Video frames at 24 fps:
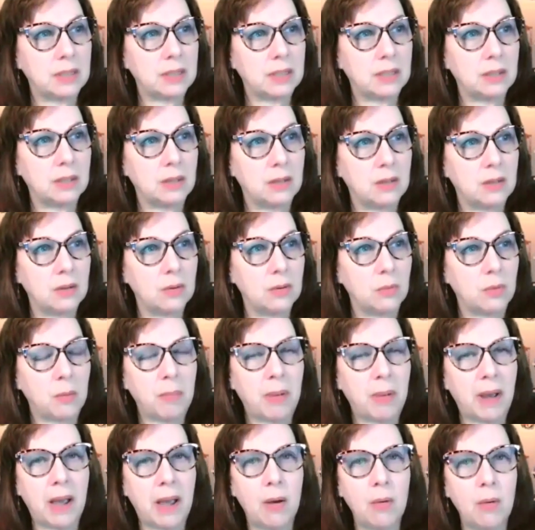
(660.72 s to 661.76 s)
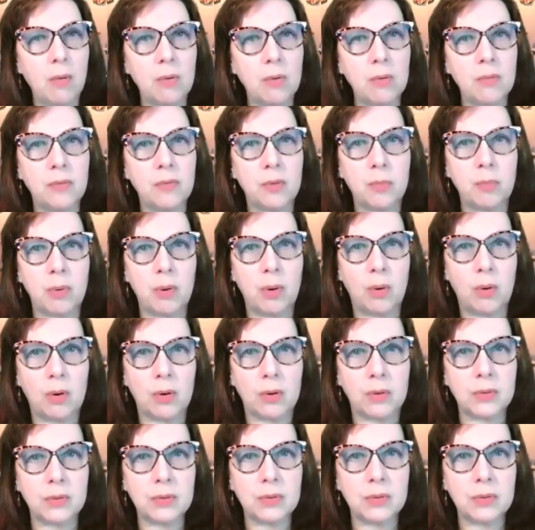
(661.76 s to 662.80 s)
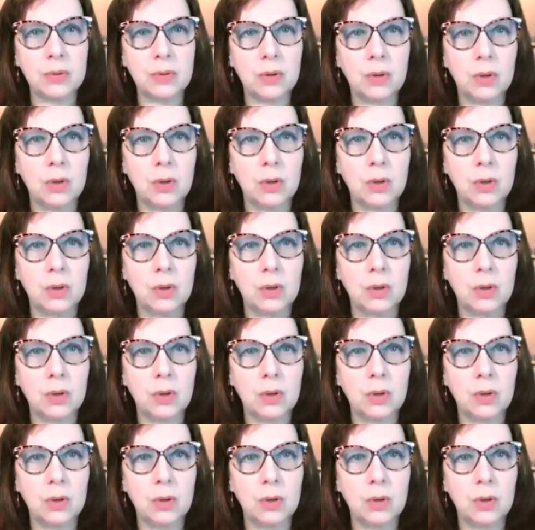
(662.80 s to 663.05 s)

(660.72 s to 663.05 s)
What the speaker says: thing to do, the power of the pause.